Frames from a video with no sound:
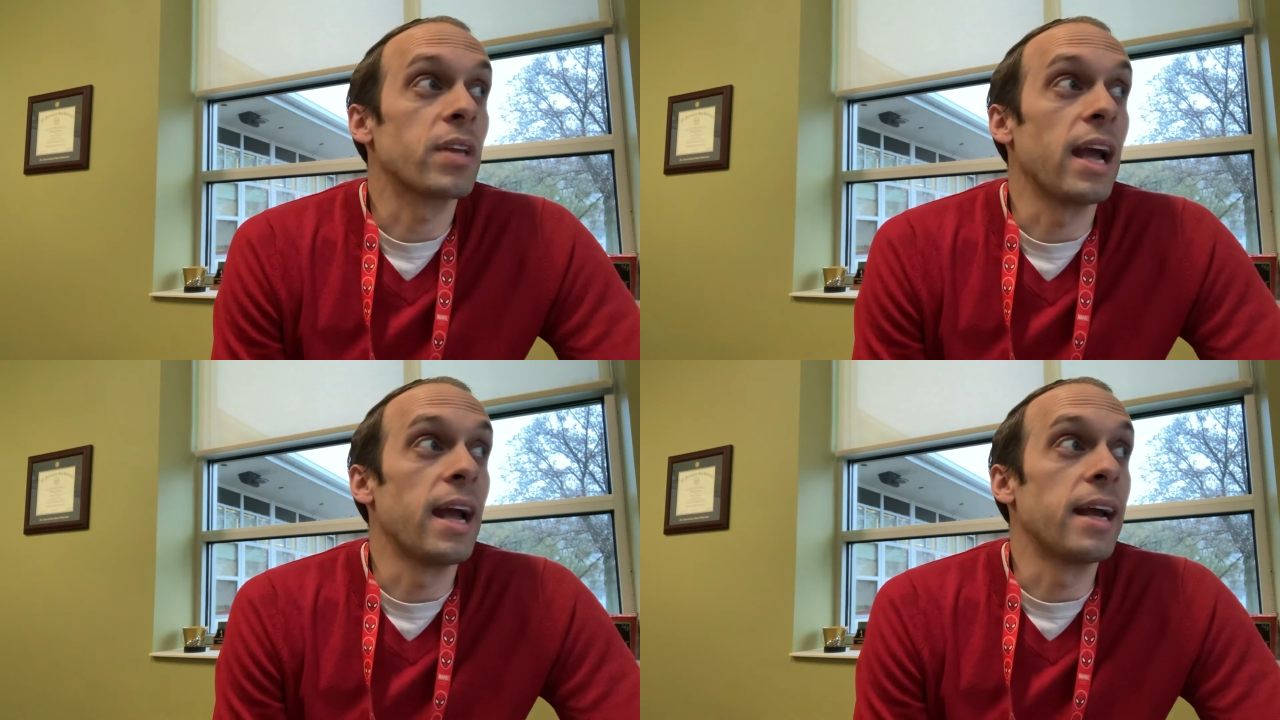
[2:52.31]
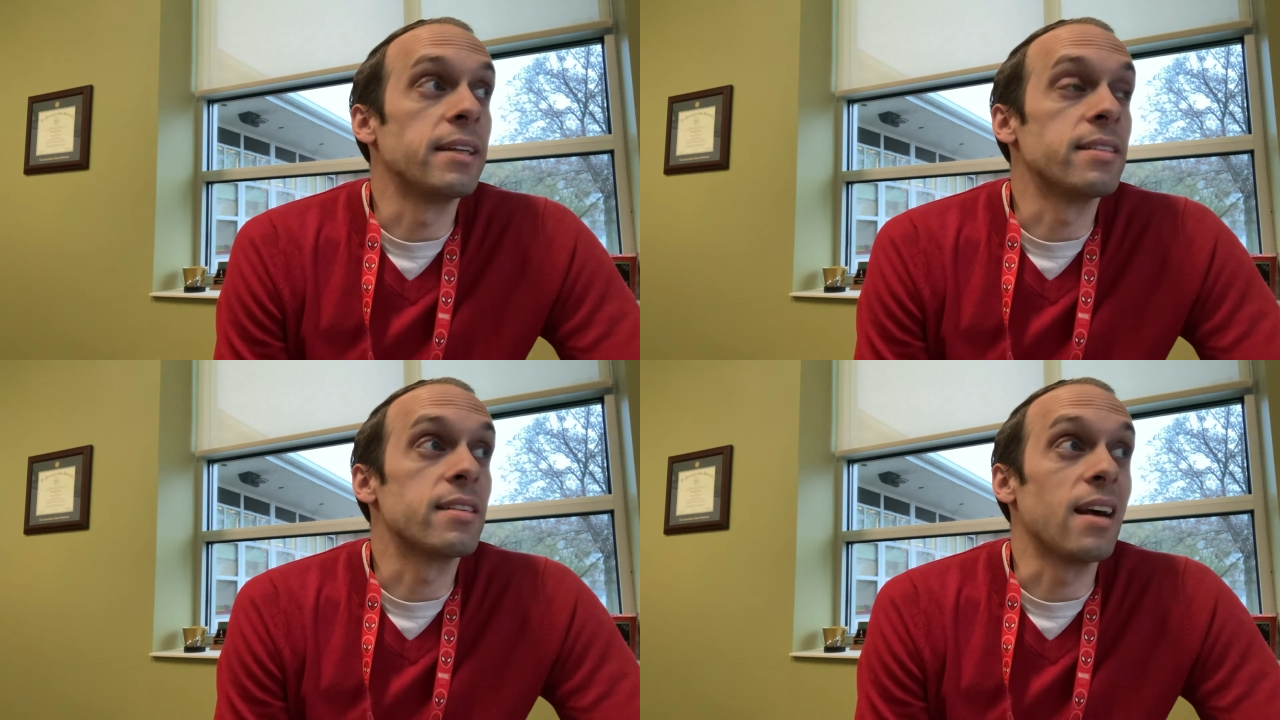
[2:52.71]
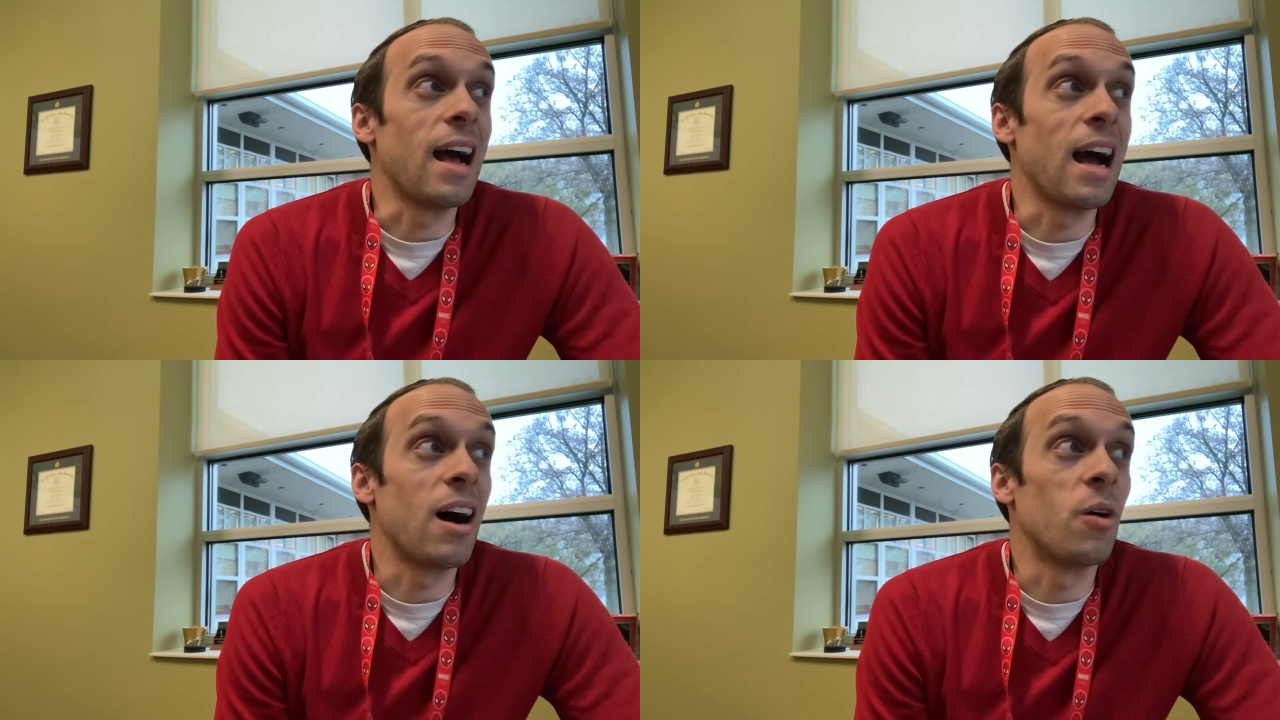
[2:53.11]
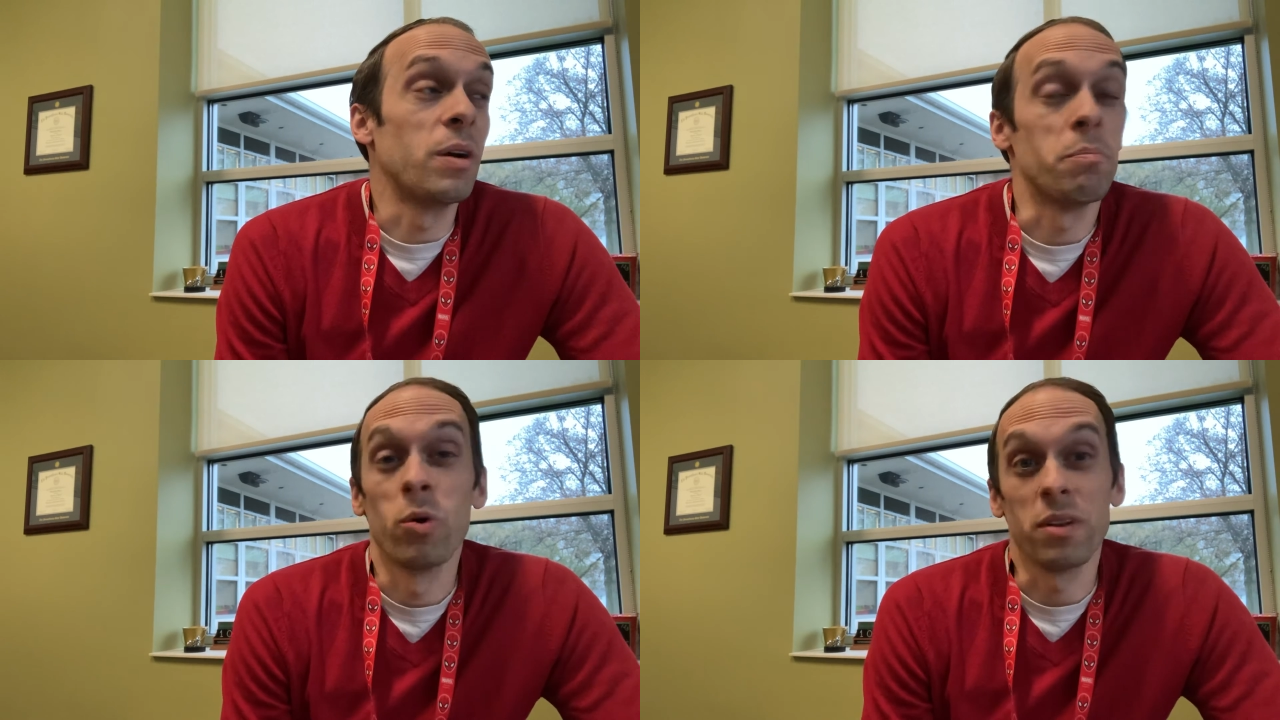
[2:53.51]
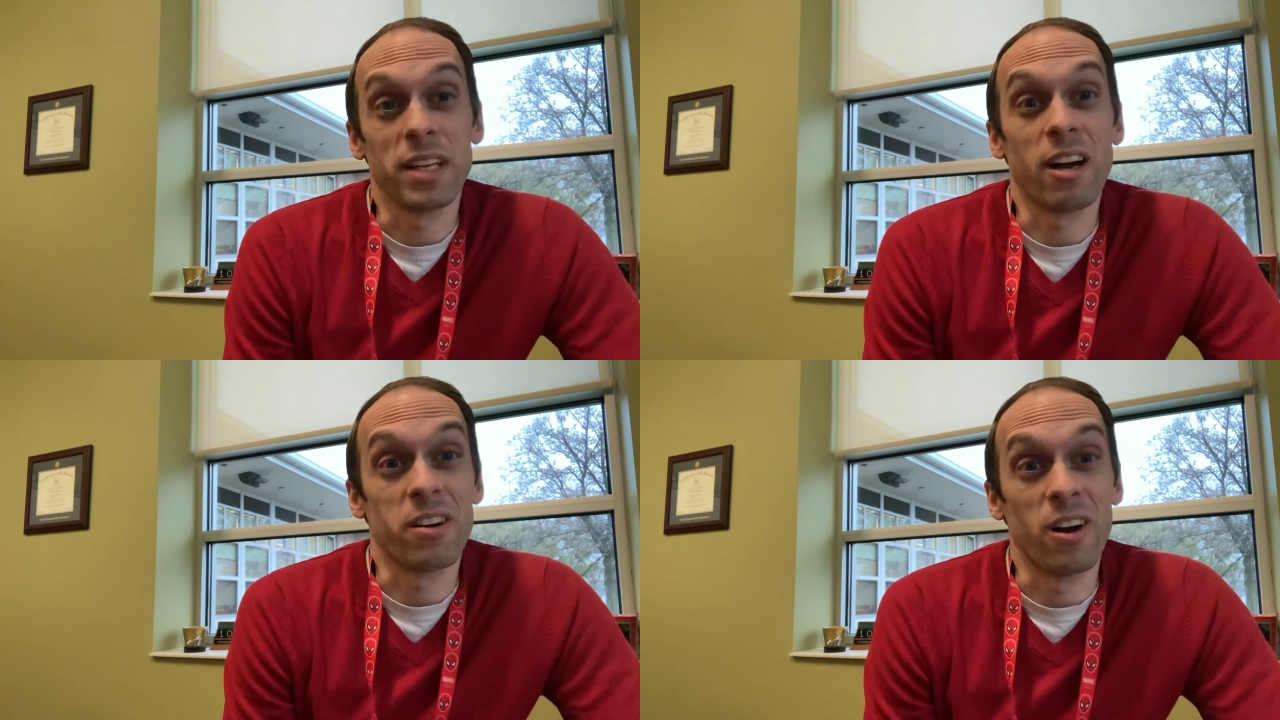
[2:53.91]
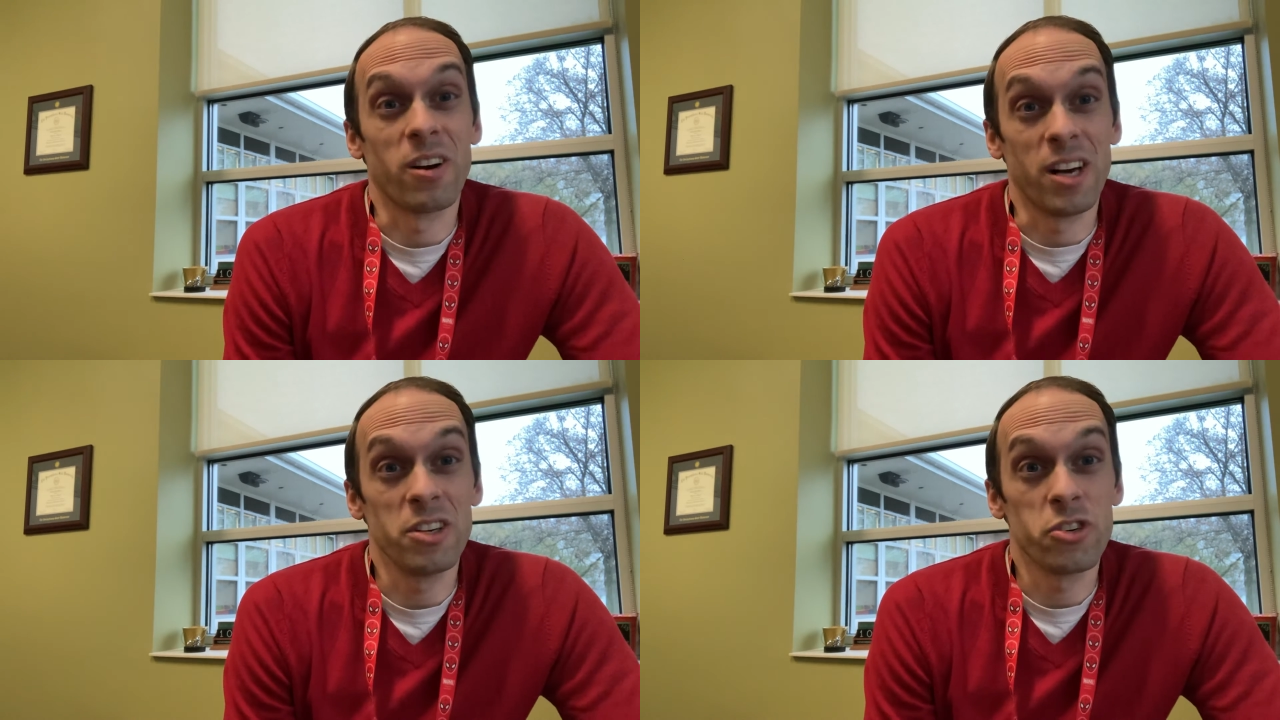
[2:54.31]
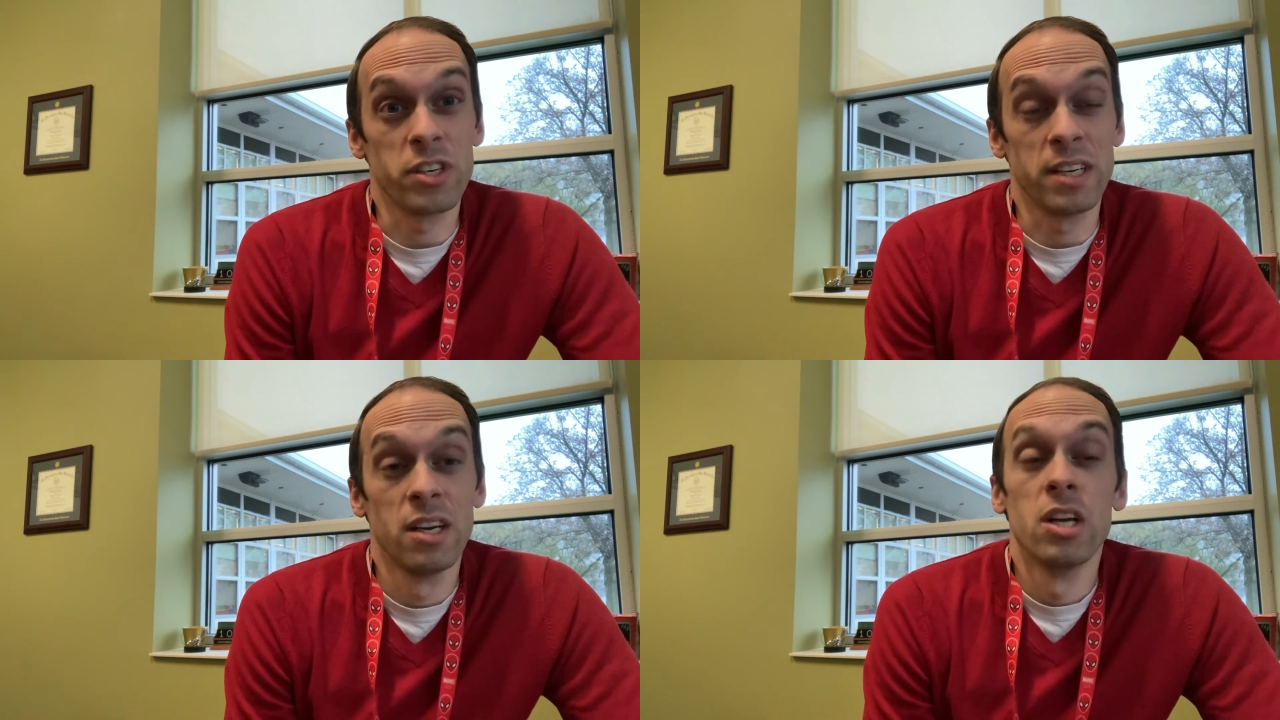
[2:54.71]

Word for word: and how important they are to our country.